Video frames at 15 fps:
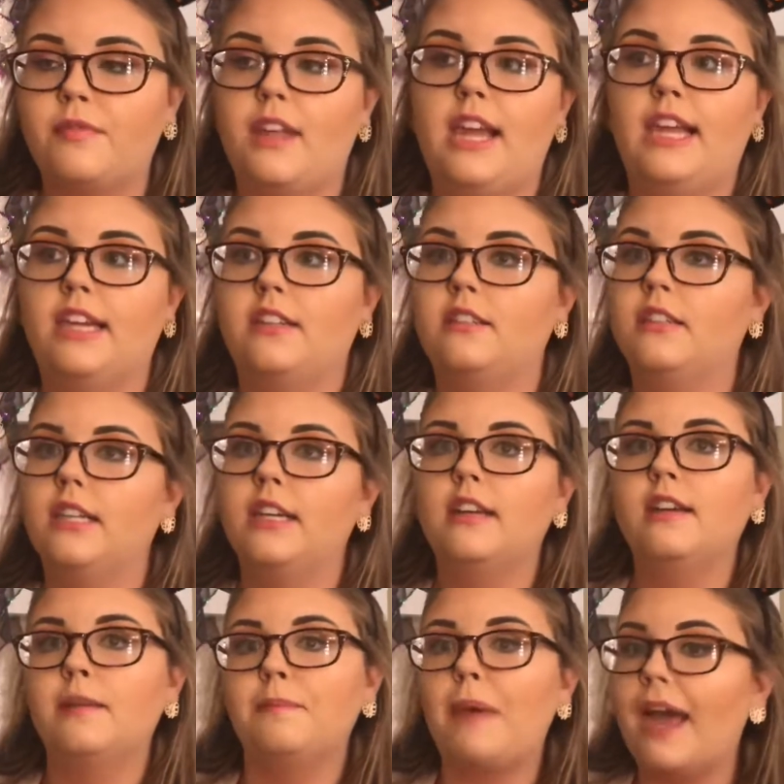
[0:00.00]
And
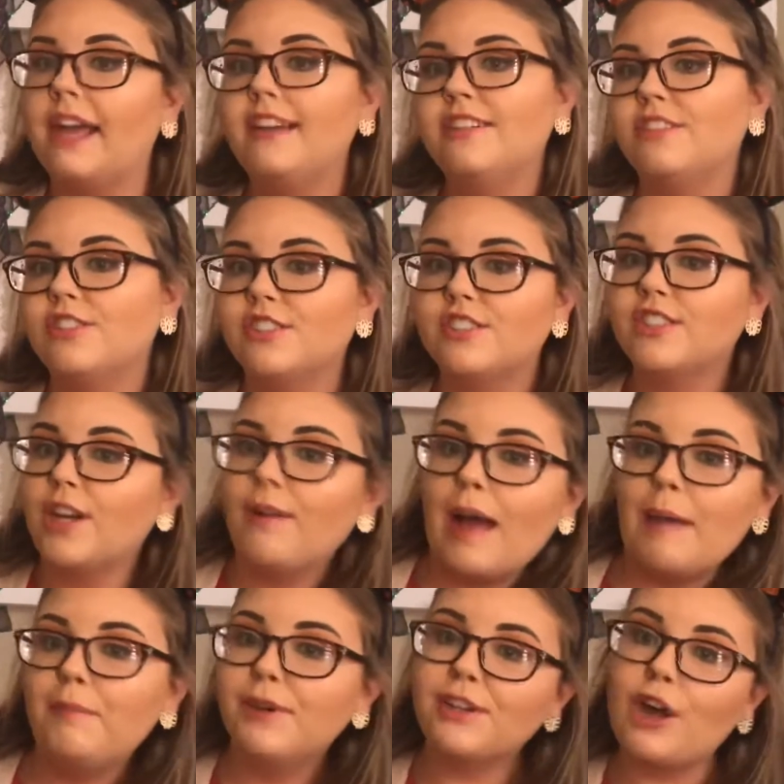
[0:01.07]
Peyton just so
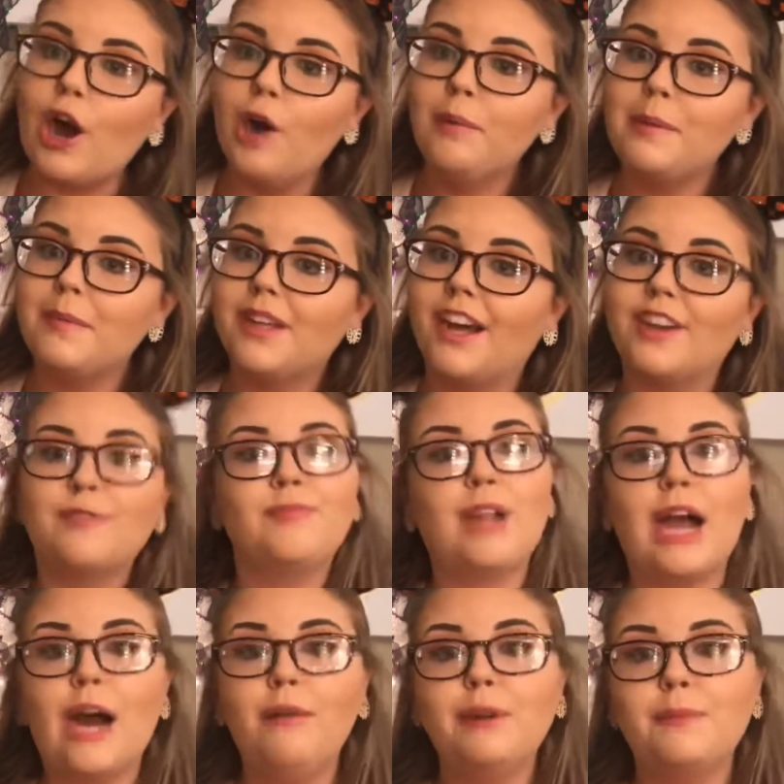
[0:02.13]
happened to comment and be like,
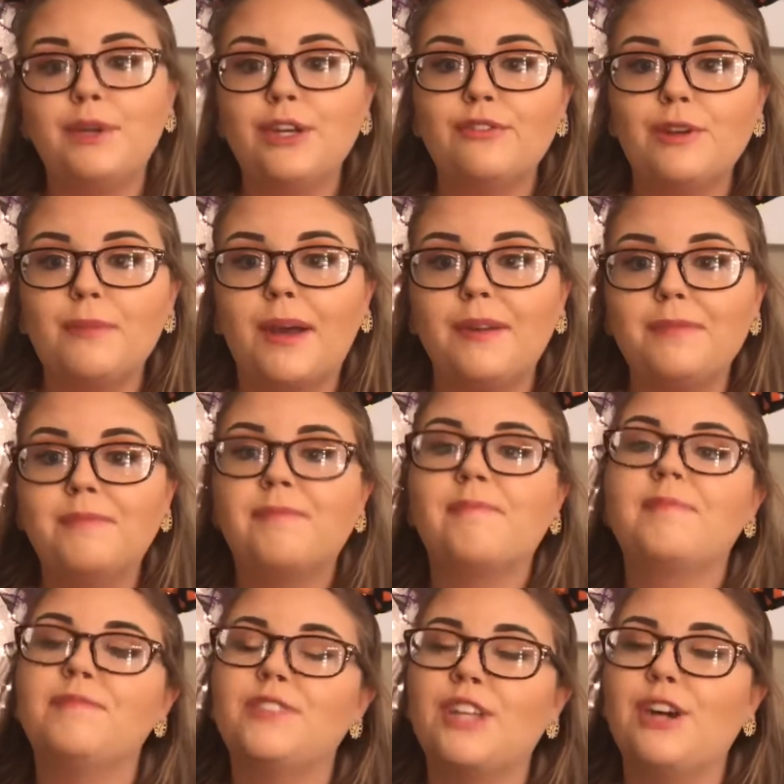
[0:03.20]
I want to be your roommate.
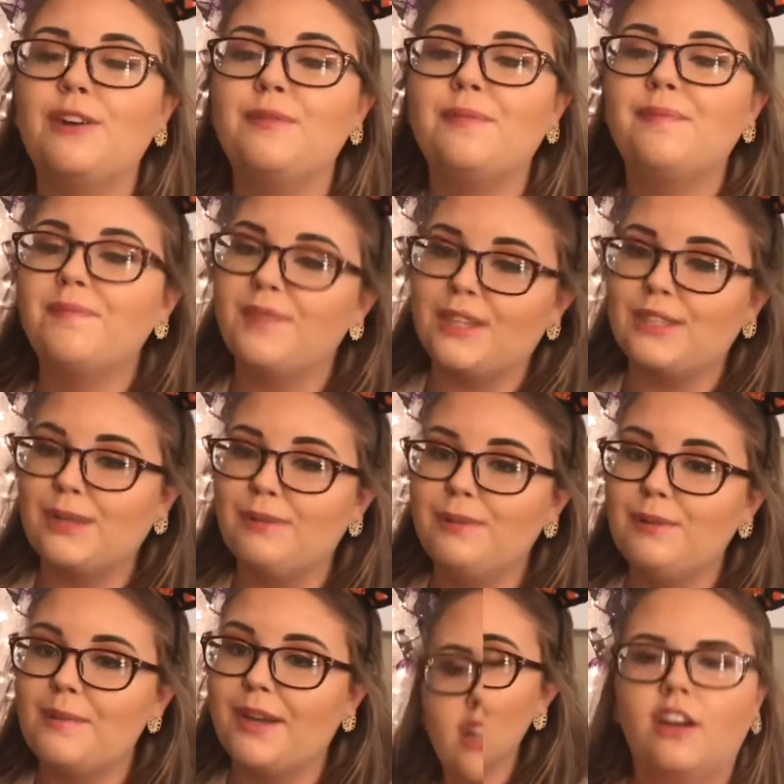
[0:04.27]
So that's how we're
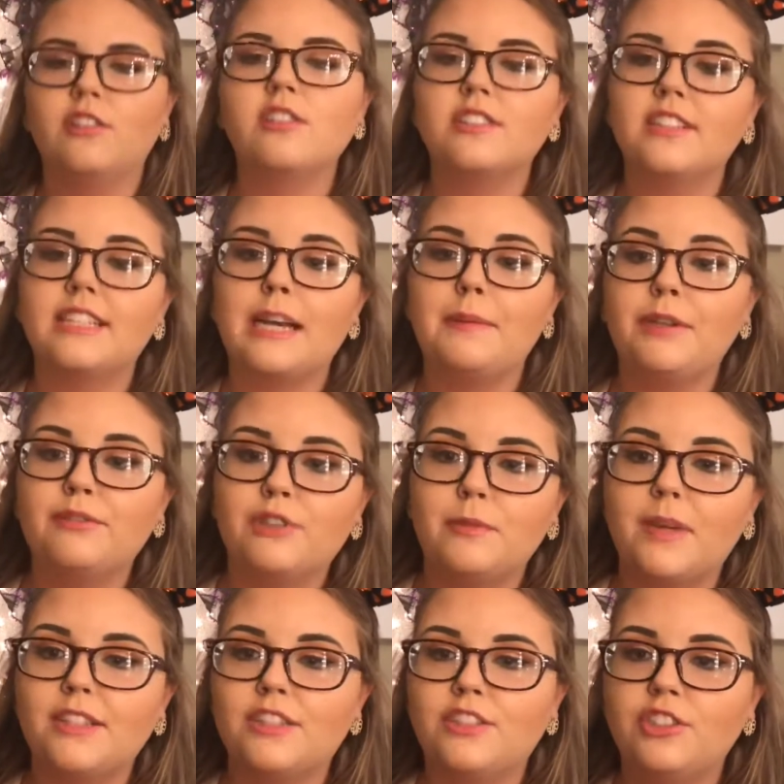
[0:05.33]
doing. And it also says, how many
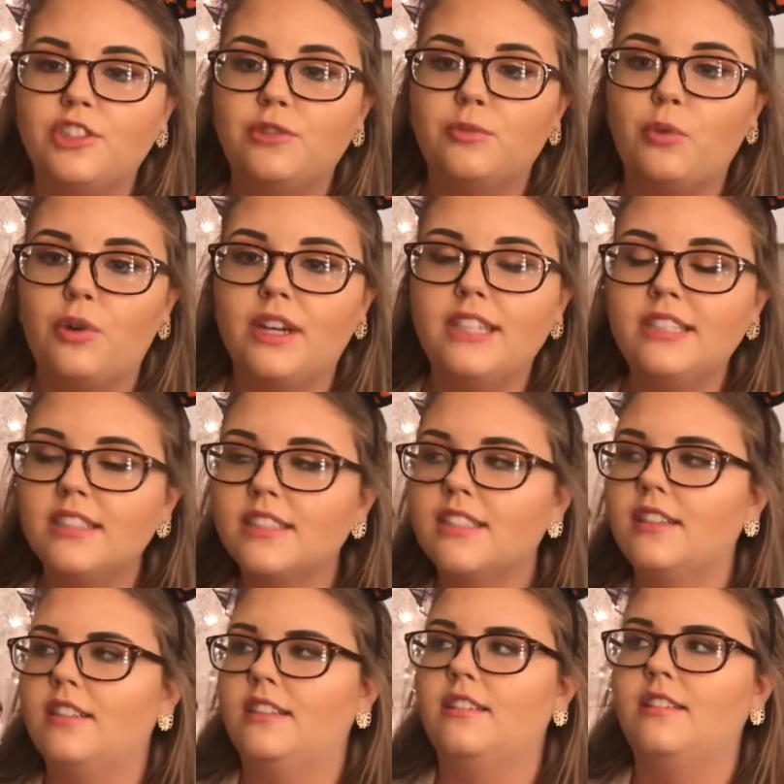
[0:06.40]
roommates do you want?